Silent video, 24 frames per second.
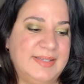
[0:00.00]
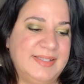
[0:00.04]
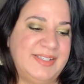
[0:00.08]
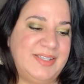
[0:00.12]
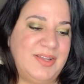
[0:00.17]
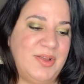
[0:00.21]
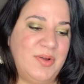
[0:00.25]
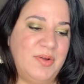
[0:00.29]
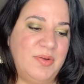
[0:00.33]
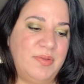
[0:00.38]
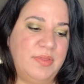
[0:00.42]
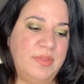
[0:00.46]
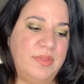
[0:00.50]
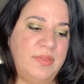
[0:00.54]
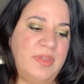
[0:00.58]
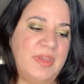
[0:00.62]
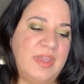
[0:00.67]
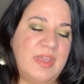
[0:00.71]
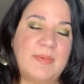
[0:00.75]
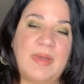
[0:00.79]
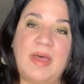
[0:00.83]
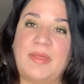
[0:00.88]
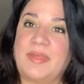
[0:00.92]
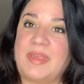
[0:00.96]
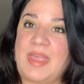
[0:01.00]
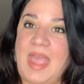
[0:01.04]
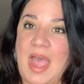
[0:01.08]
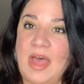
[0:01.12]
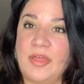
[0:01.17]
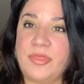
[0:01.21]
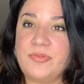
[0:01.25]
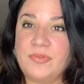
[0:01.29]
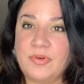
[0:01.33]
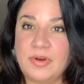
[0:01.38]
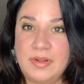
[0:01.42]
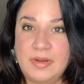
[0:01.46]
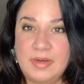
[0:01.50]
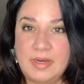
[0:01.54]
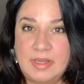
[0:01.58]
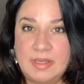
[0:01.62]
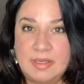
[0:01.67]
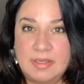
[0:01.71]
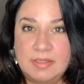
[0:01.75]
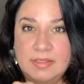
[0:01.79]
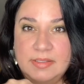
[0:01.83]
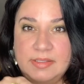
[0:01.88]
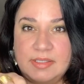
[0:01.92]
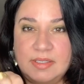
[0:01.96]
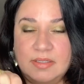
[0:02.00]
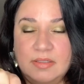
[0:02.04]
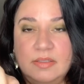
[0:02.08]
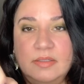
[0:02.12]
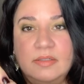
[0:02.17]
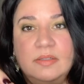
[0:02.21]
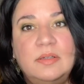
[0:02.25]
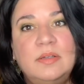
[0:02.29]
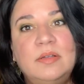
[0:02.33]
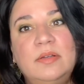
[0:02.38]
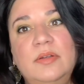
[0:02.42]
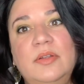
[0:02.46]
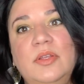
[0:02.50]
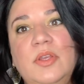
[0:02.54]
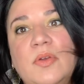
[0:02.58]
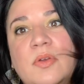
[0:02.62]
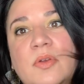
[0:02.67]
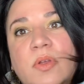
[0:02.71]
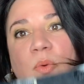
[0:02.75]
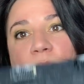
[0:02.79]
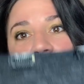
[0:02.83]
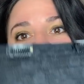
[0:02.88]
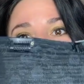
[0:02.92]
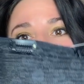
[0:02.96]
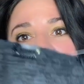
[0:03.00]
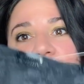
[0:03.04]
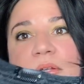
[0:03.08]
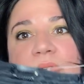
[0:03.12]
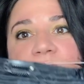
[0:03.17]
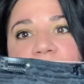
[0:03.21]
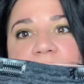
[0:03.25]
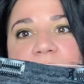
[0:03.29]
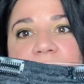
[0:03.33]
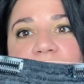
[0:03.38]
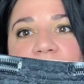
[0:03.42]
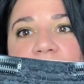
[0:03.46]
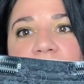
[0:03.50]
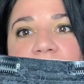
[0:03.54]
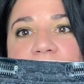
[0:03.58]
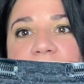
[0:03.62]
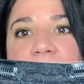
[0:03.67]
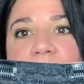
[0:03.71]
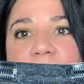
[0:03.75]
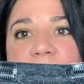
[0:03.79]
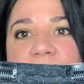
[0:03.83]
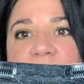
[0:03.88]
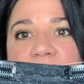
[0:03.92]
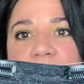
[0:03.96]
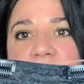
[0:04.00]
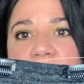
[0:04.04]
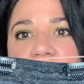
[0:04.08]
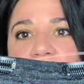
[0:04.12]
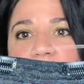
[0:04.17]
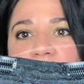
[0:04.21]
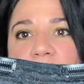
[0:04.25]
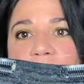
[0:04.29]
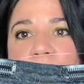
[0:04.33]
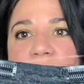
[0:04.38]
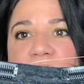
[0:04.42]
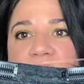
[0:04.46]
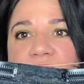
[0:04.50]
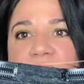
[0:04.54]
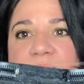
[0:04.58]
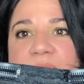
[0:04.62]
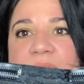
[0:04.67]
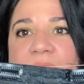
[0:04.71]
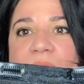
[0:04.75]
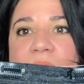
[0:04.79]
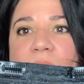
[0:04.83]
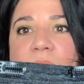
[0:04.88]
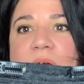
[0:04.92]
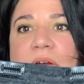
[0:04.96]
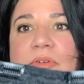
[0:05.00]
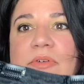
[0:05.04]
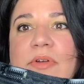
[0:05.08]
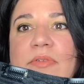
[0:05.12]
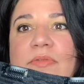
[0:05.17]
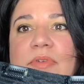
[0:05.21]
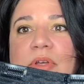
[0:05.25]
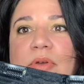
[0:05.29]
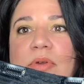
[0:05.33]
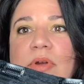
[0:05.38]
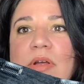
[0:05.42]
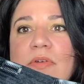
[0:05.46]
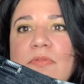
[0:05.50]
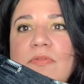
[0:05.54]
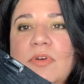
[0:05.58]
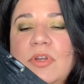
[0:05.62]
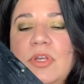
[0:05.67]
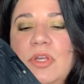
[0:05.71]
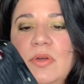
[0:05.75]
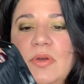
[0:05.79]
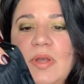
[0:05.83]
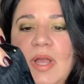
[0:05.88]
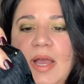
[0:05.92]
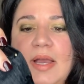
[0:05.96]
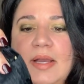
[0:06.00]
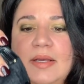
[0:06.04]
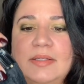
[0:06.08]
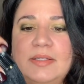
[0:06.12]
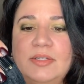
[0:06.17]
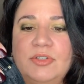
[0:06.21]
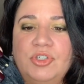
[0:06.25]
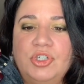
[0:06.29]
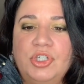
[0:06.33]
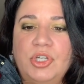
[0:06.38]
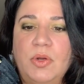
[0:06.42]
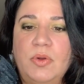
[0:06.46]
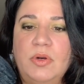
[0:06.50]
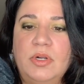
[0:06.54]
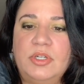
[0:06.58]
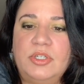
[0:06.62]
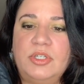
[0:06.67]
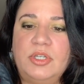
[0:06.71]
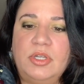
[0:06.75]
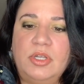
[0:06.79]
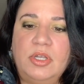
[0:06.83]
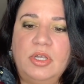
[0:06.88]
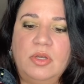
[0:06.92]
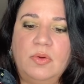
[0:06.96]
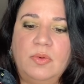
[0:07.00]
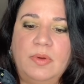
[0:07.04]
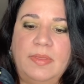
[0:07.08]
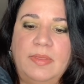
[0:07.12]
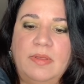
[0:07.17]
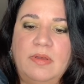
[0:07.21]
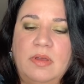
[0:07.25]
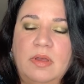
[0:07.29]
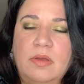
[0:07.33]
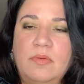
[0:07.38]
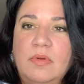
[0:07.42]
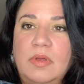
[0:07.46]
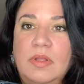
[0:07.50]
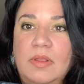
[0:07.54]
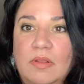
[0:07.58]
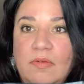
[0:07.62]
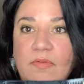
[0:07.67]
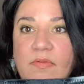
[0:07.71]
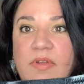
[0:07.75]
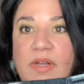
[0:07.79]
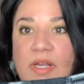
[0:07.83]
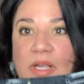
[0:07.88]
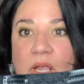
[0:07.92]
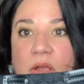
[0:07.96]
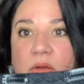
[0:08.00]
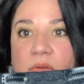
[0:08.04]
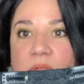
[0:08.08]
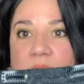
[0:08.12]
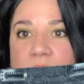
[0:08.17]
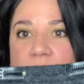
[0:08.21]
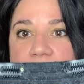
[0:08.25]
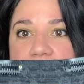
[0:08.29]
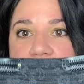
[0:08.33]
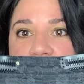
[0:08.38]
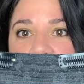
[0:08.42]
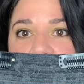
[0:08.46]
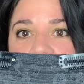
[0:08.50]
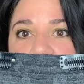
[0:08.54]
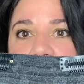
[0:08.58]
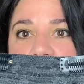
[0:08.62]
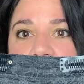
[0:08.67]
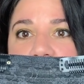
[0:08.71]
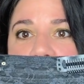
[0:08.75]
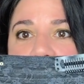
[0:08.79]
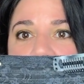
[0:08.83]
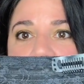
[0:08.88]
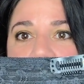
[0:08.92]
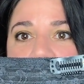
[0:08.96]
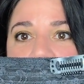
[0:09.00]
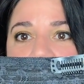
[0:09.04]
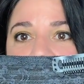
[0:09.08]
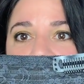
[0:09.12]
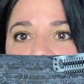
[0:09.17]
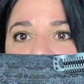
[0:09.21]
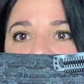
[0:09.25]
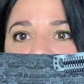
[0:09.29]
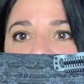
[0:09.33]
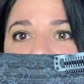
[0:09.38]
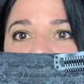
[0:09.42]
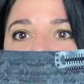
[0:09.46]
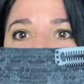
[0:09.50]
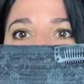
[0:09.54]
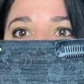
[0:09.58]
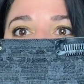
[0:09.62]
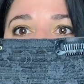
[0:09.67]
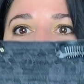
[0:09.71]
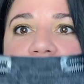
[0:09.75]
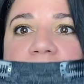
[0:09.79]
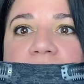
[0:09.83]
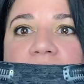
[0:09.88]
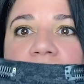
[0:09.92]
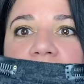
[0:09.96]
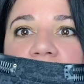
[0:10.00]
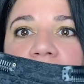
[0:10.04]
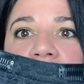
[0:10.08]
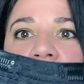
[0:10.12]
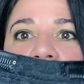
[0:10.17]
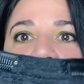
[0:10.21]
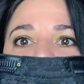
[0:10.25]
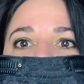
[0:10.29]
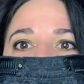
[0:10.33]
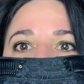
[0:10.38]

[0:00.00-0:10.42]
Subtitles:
So the thing about the Catherine is you can wear it using the clips, which is how I reviewed it for you guys and showed it to you in the video that I did. You just clip it in.